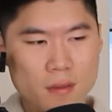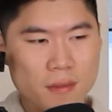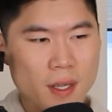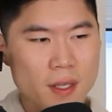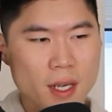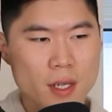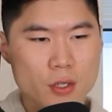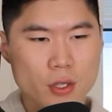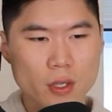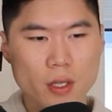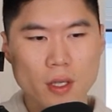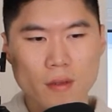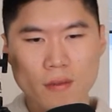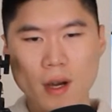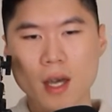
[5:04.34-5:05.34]
financially
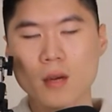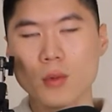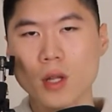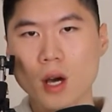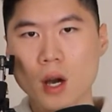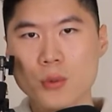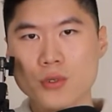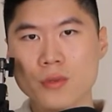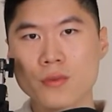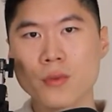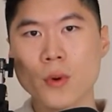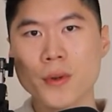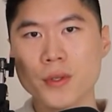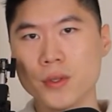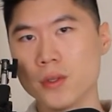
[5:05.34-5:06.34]
viable option
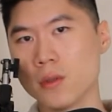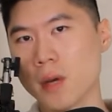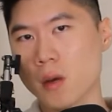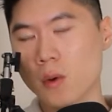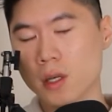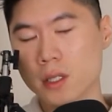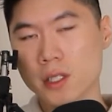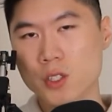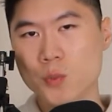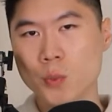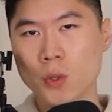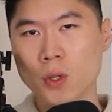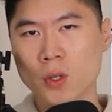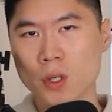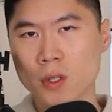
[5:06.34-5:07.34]
for you, you might want to
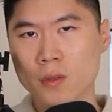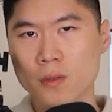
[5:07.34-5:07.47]
explore